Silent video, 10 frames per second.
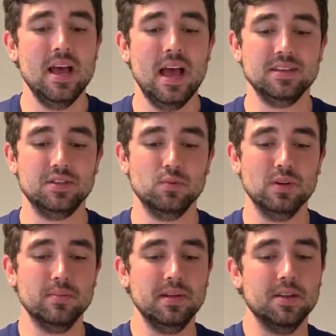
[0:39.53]
as there
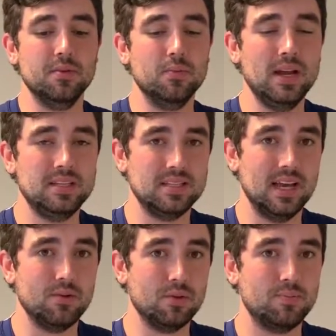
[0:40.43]
will be on the right
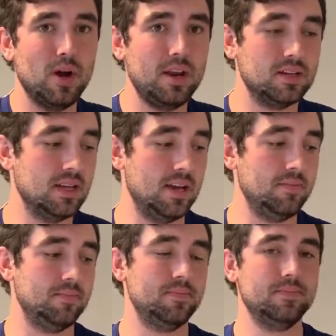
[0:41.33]
side, or the product side.
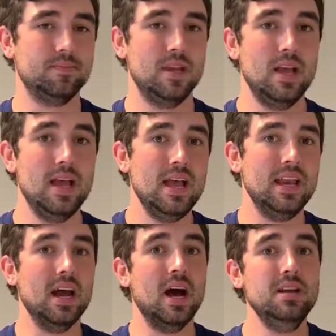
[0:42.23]

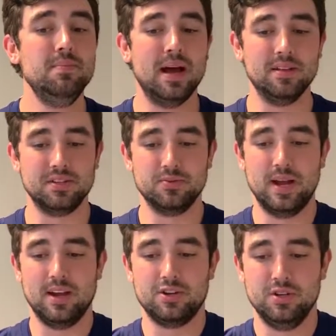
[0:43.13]
An unbalanced
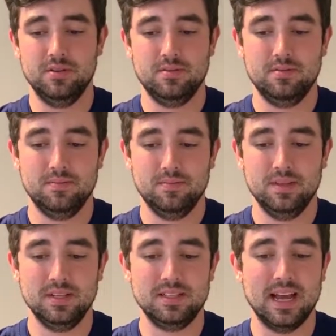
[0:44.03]
reaction
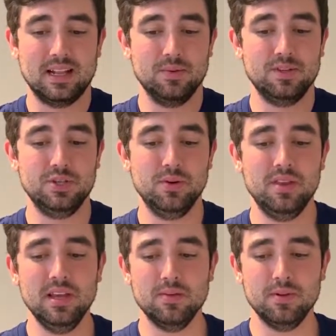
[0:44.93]
is exactly what you would
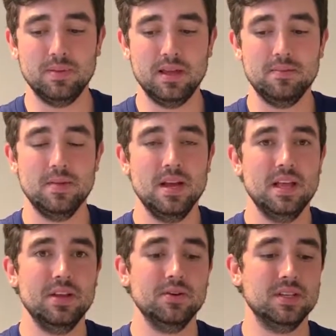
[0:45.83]
think it would be.
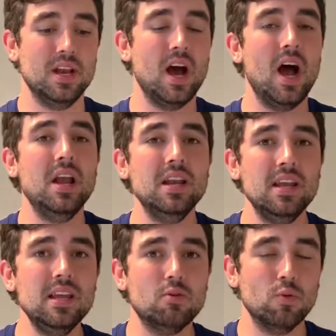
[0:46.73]
There is an
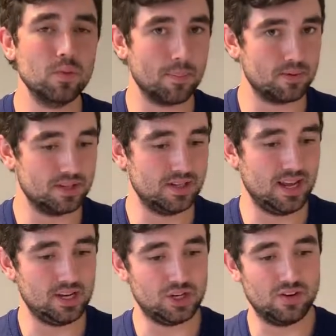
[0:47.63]
unequal
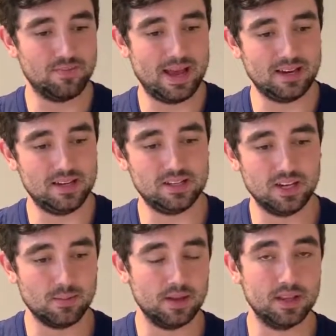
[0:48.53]
representation of
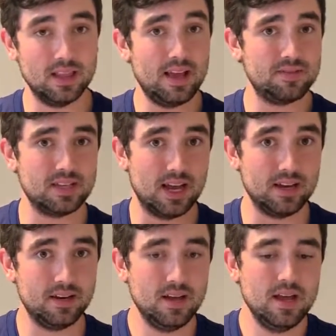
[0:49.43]
magnesium on the left side
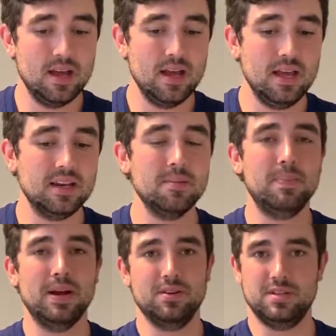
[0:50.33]
in
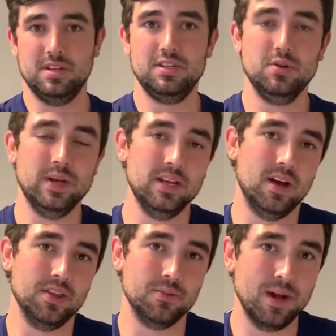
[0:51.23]
comparison to it
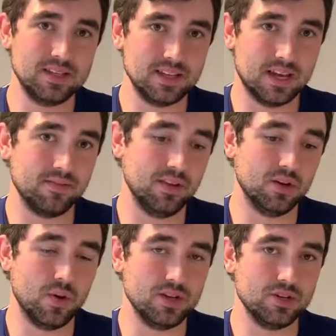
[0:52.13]
on the right side of the
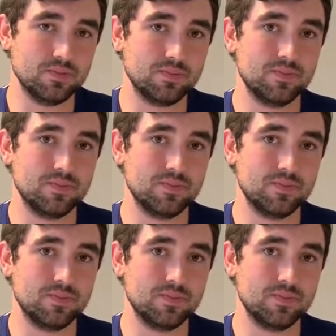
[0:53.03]
equation.